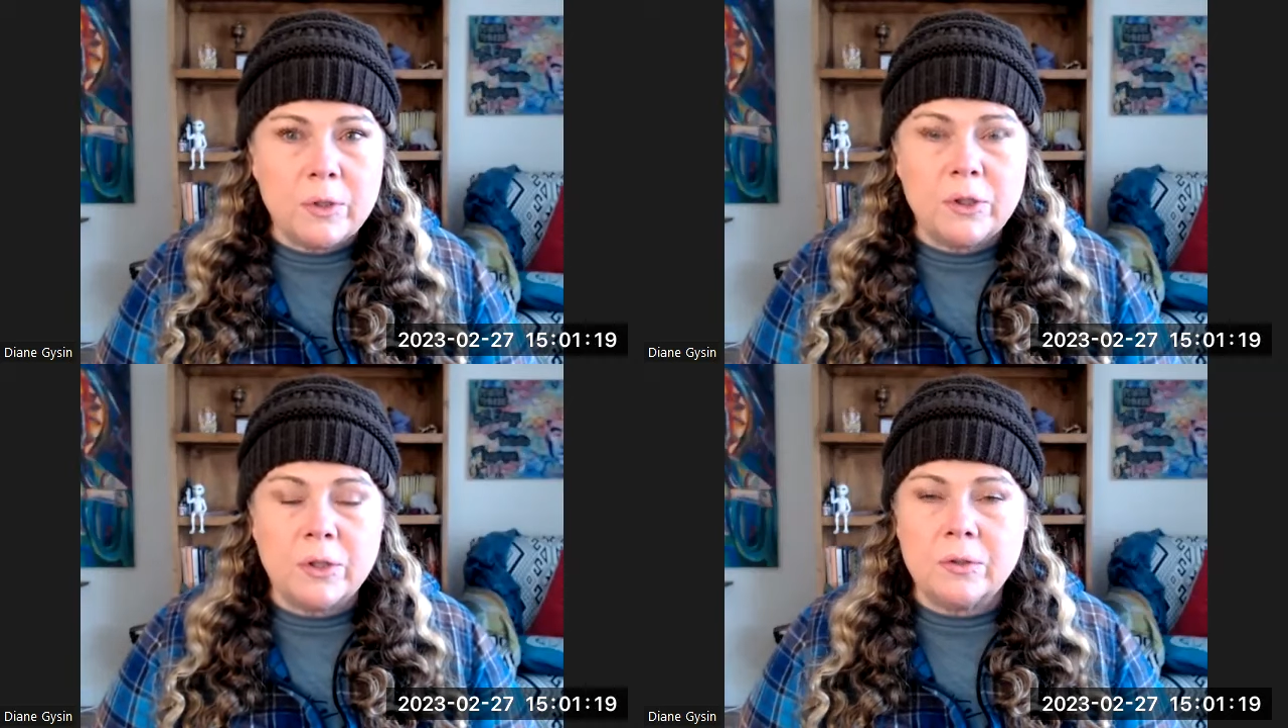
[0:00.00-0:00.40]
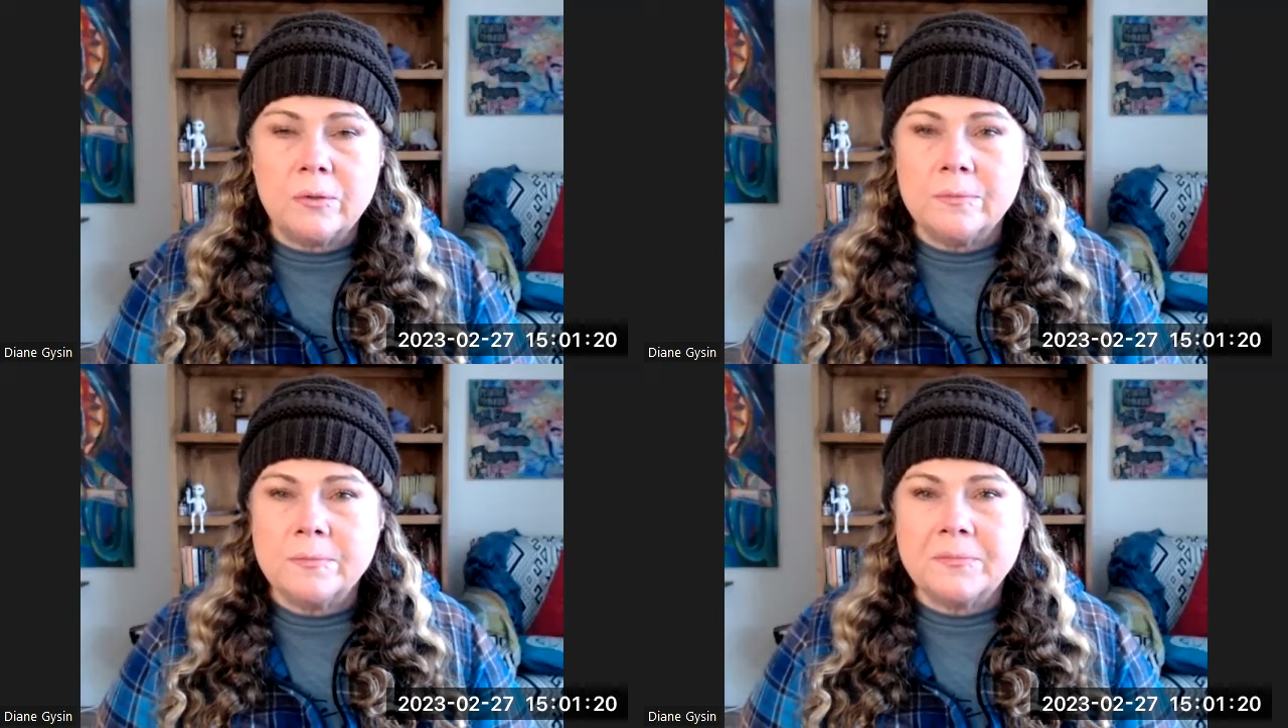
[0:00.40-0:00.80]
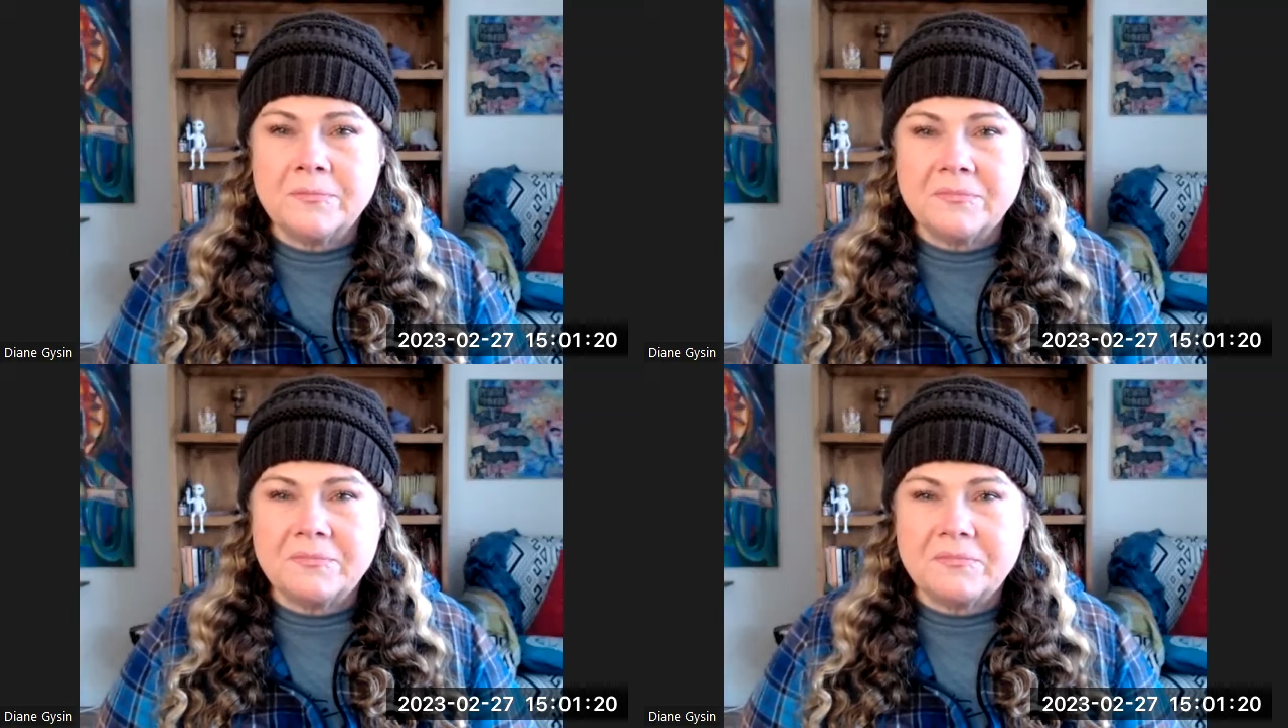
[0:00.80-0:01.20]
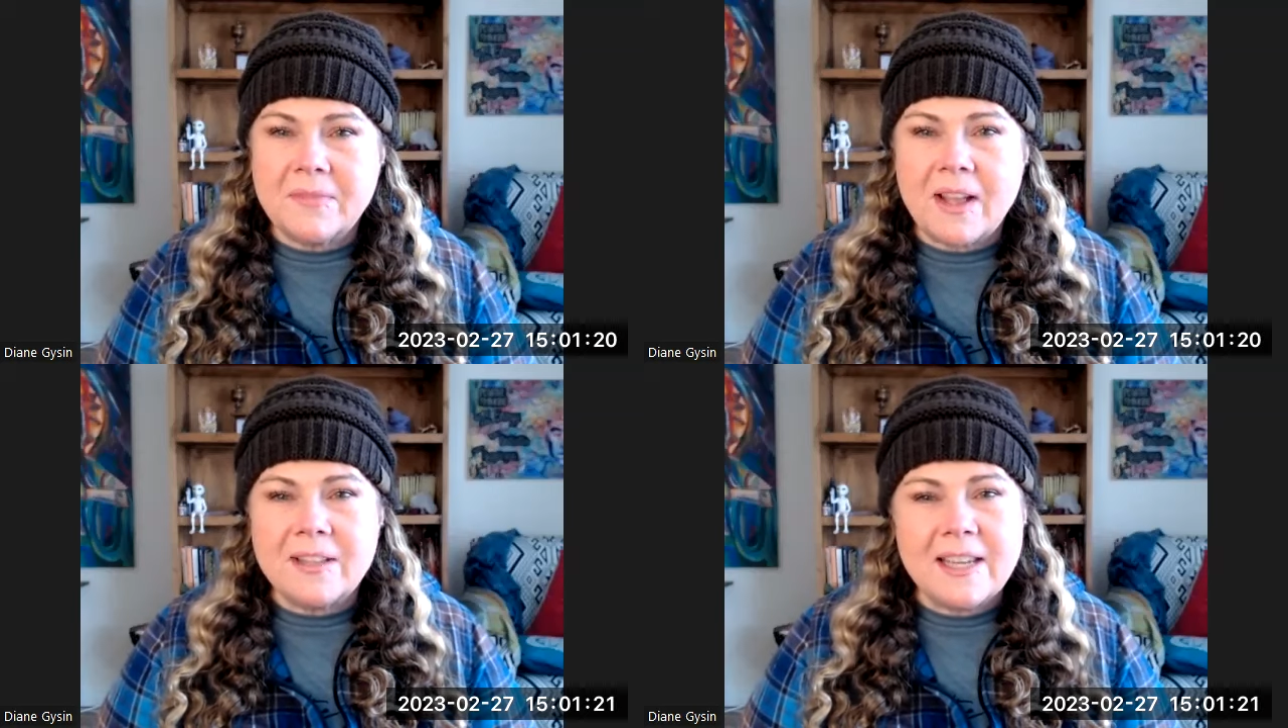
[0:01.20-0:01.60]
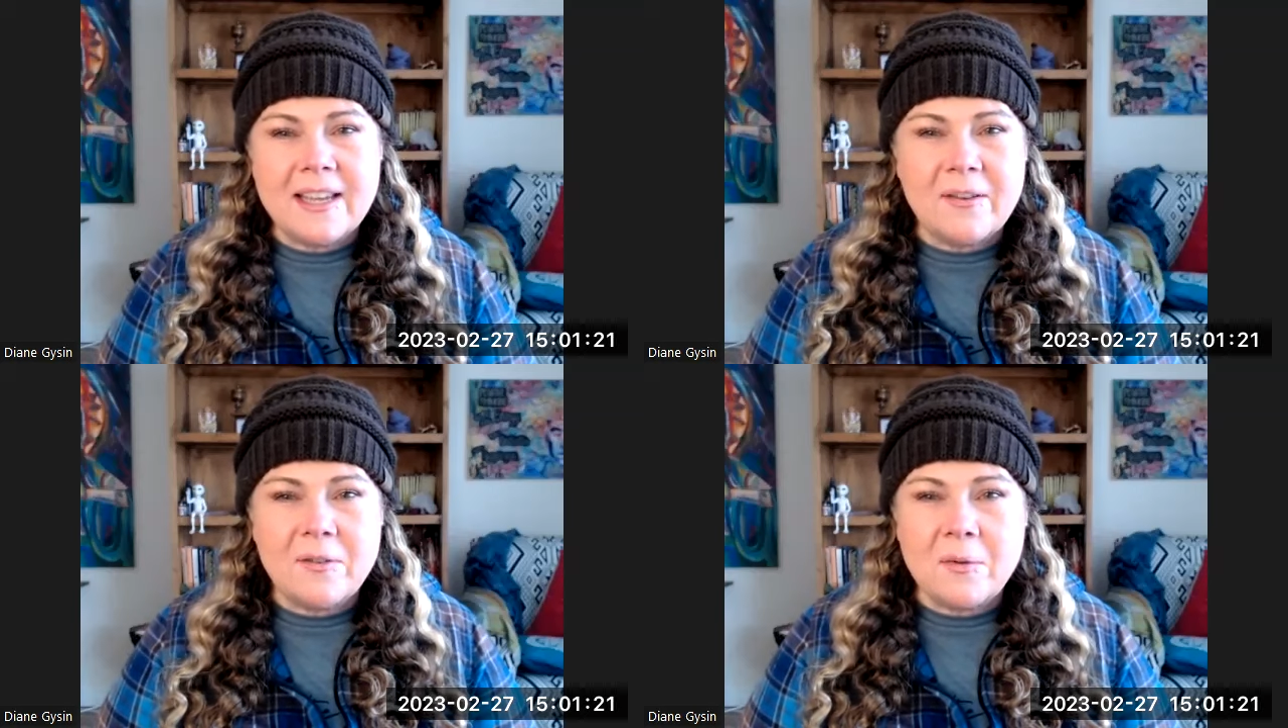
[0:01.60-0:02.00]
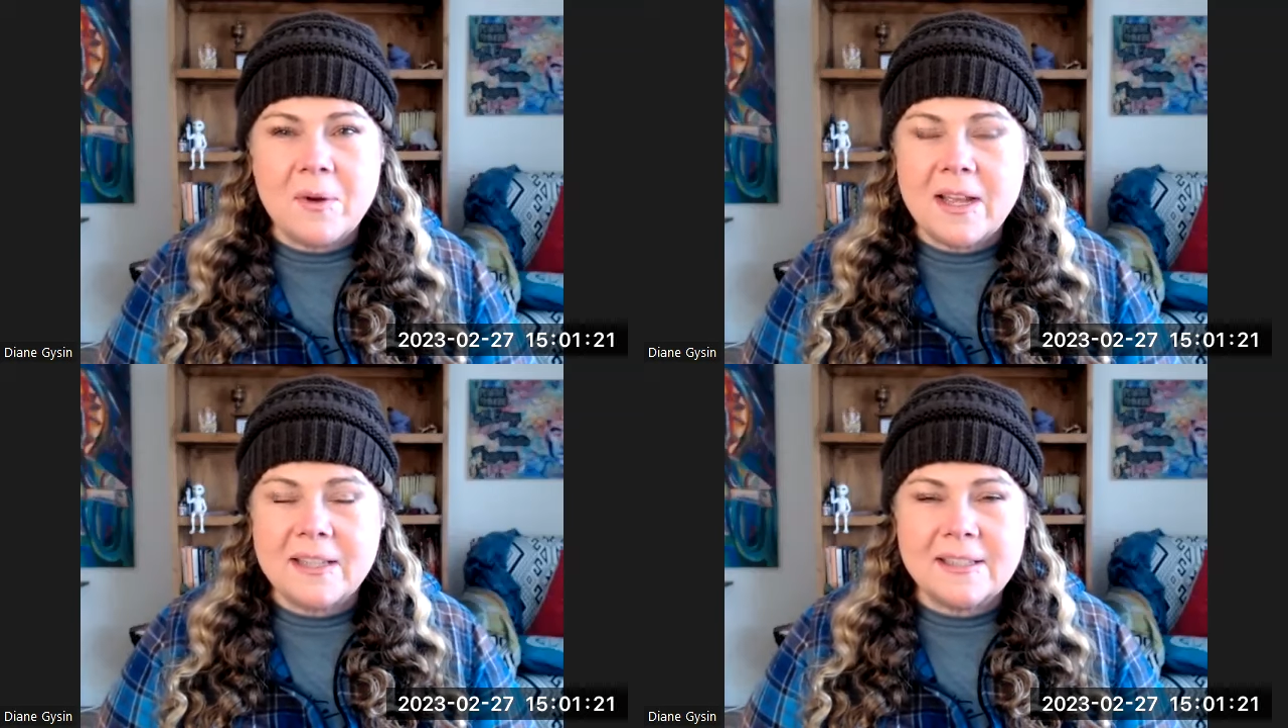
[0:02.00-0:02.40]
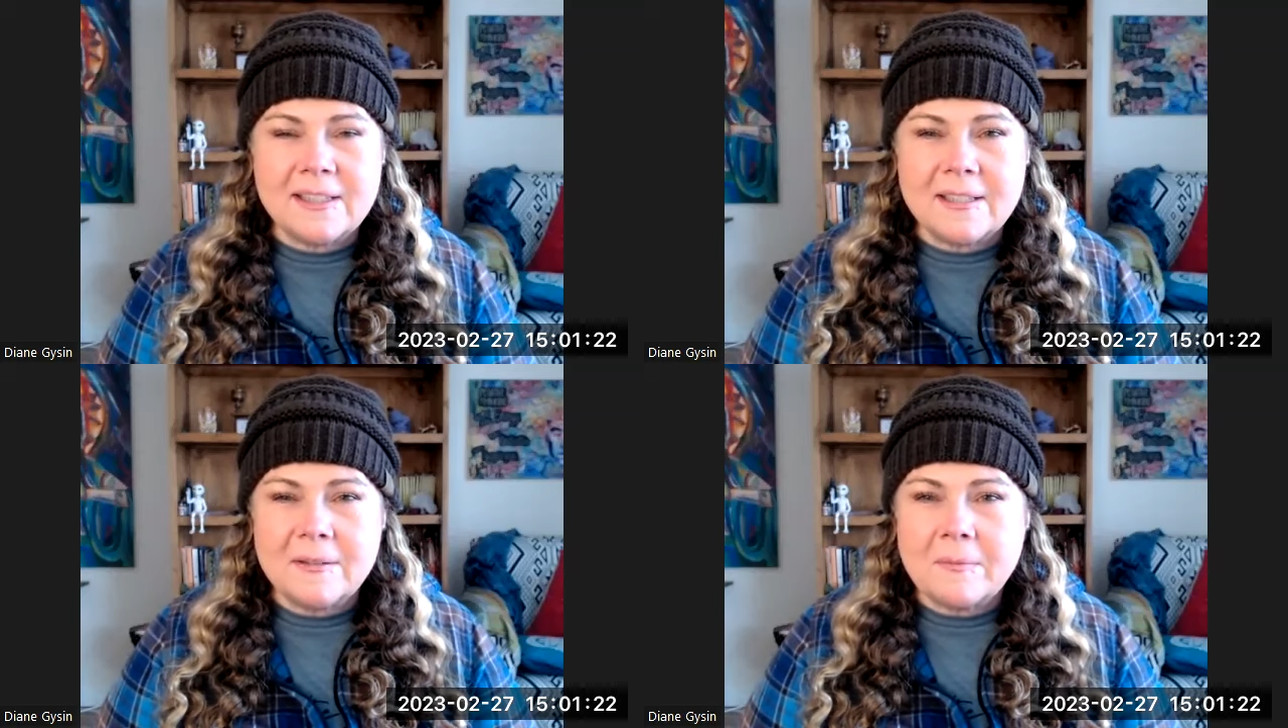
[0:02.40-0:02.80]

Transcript: journal. I'll take care of the rest.